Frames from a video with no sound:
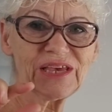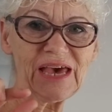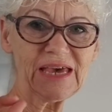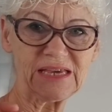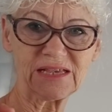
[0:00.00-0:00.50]

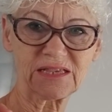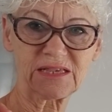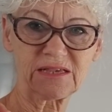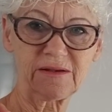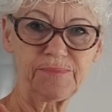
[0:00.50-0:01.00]

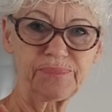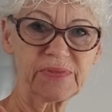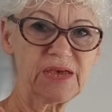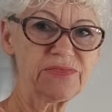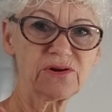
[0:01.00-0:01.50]
cakes
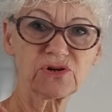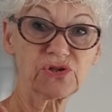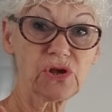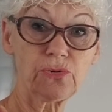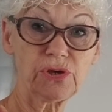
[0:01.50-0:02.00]
and they're
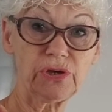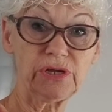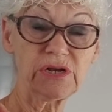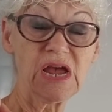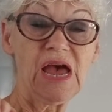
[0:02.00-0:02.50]
so good.